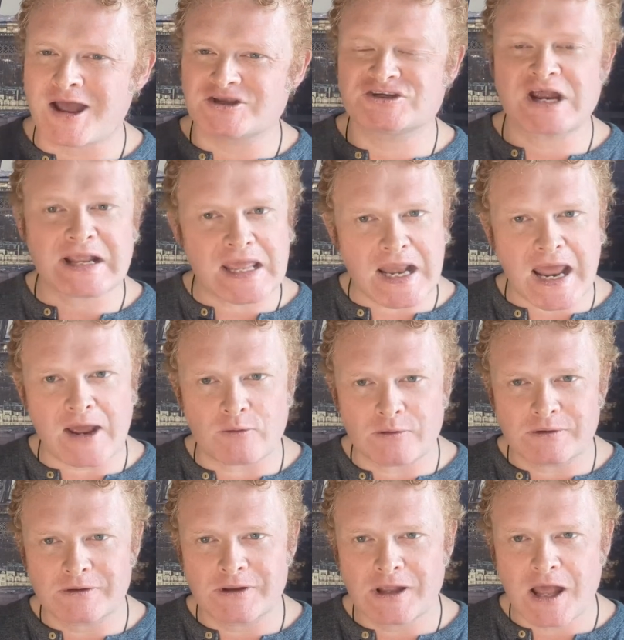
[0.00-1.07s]
Check it out.
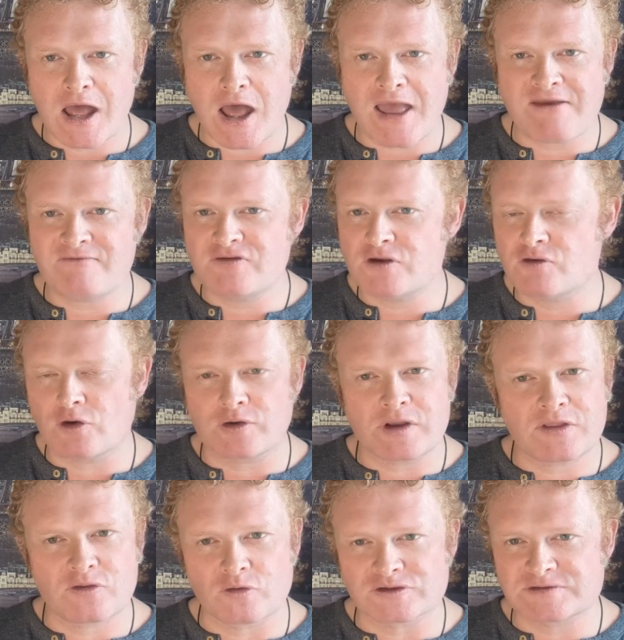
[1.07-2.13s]
If you've got
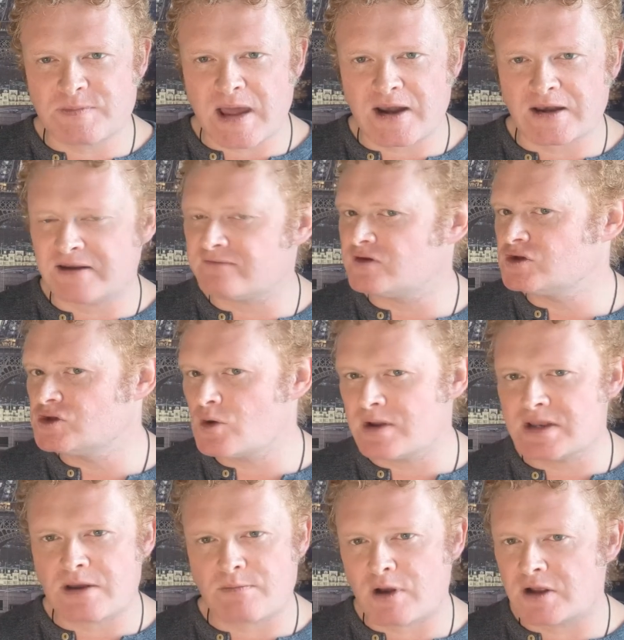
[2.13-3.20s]
any thoughts about it, if you do
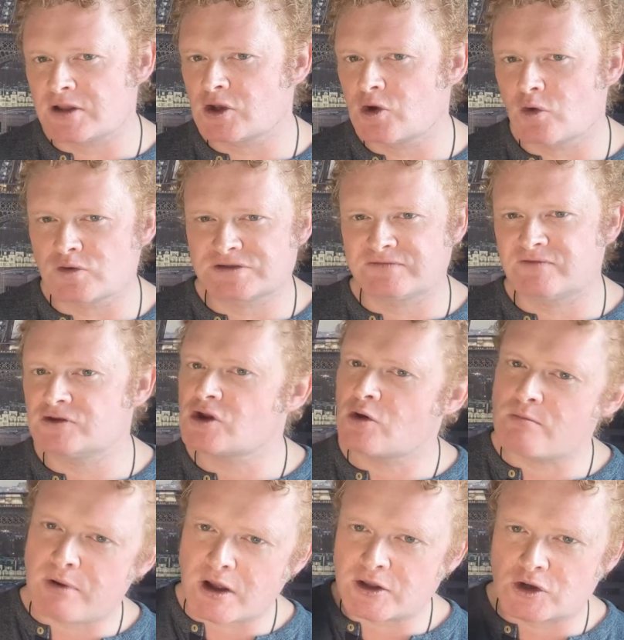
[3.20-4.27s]
end up buying the course, if you
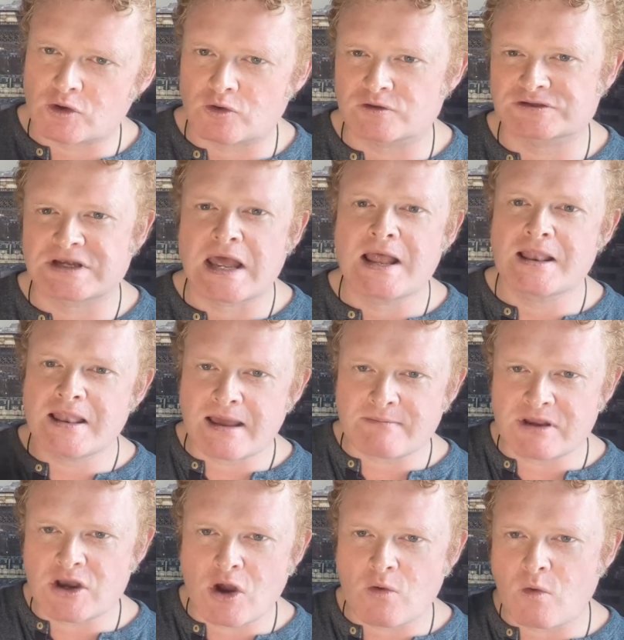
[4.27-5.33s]
don't buy the course, let
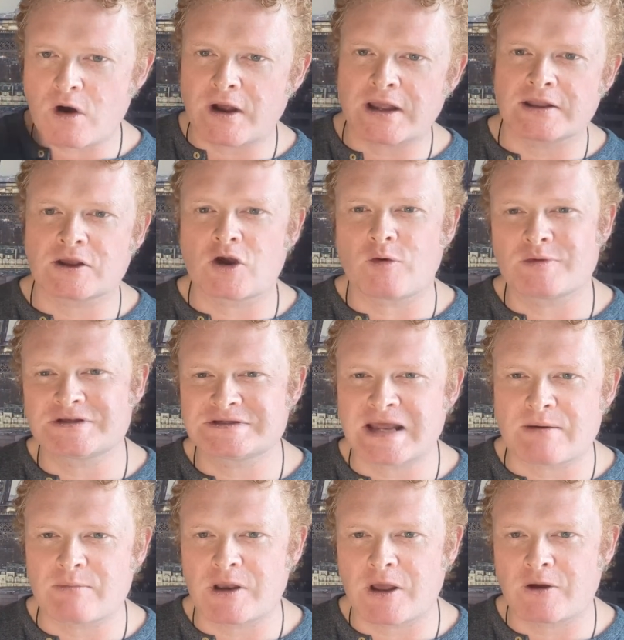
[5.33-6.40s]
me know why in the comments
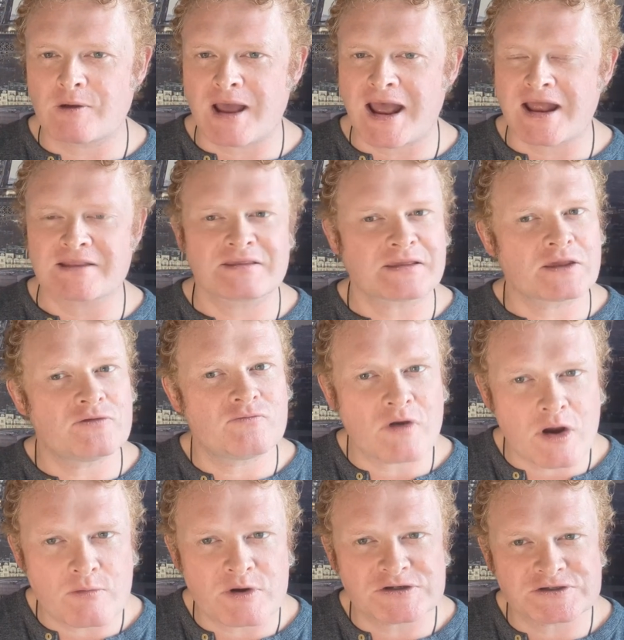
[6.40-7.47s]
down below. And thank you
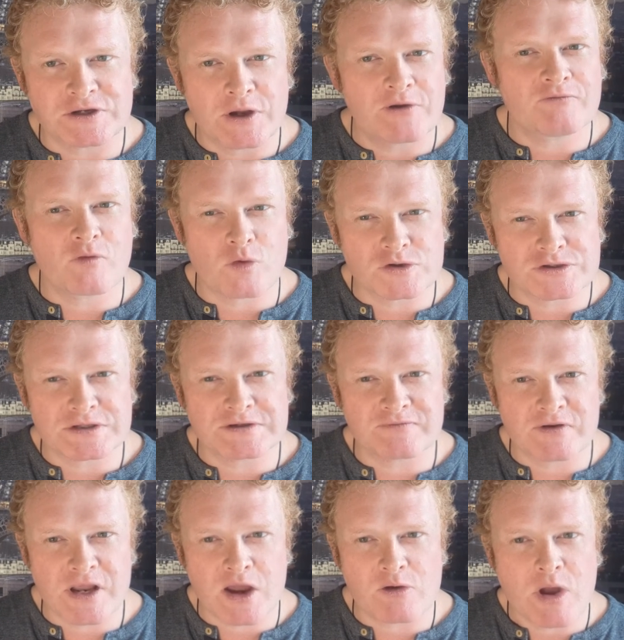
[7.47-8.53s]
very much for watching this
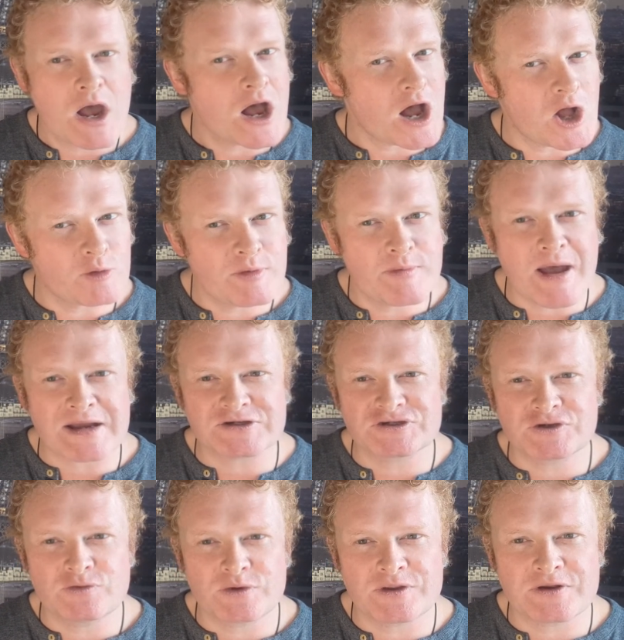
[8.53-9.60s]
video. I'll be back
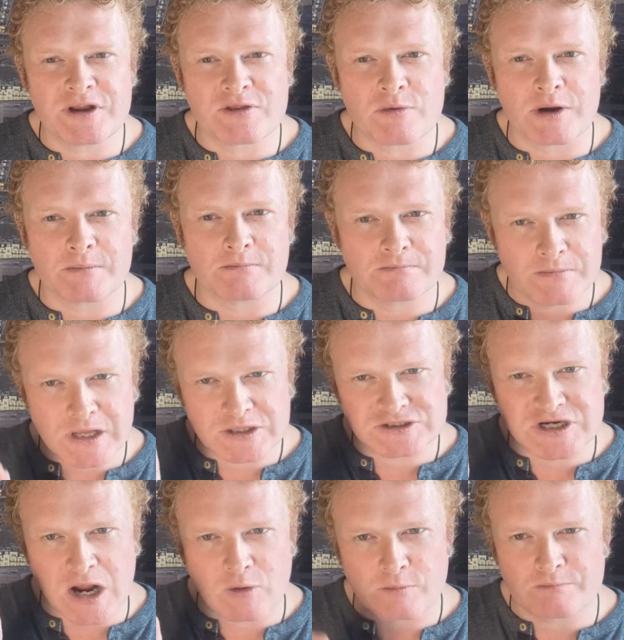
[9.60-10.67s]
soon with another one.
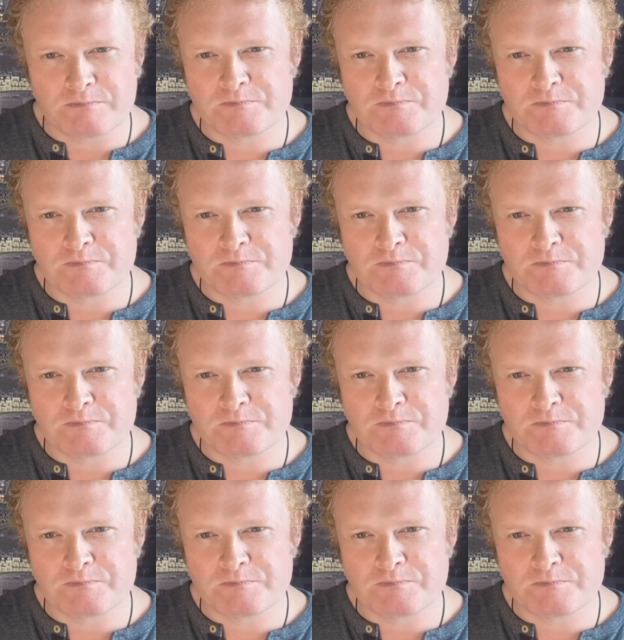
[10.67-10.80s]
Ciao.